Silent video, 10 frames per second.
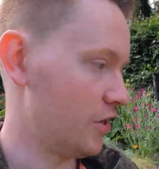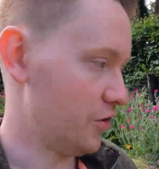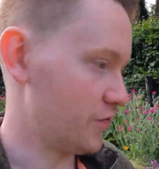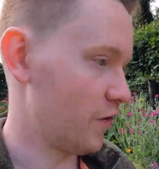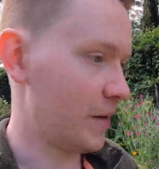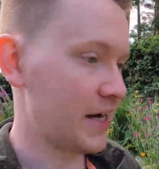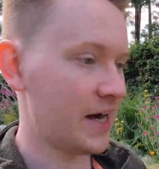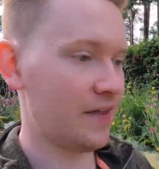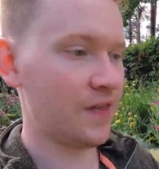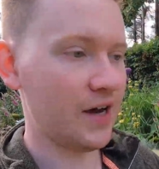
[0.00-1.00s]
There's Verbena
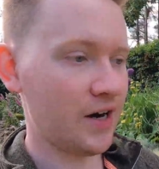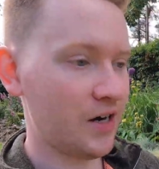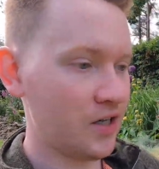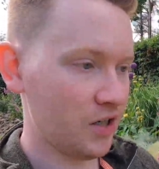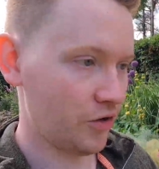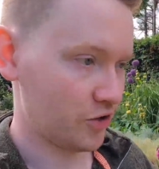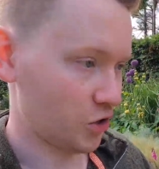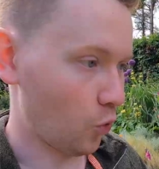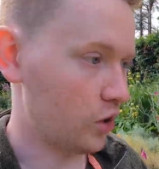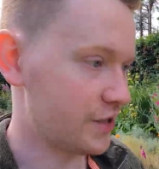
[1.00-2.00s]
in there. There's
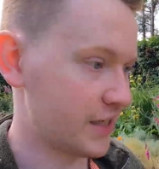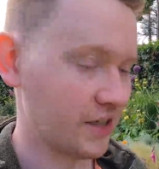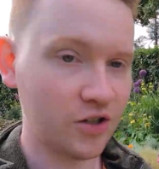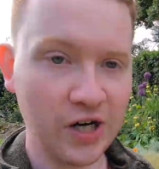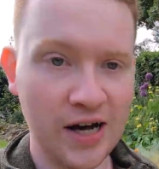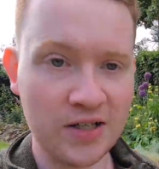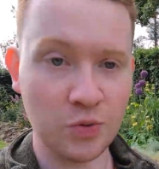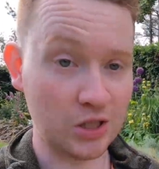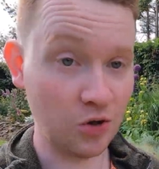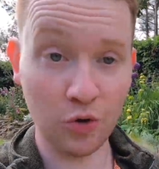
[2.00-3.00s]
squirrel tail grass,
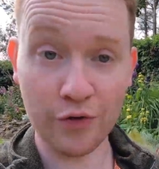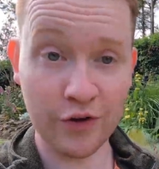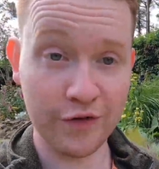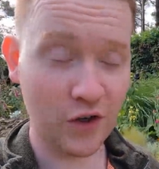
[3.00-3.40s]
which I'm growing for the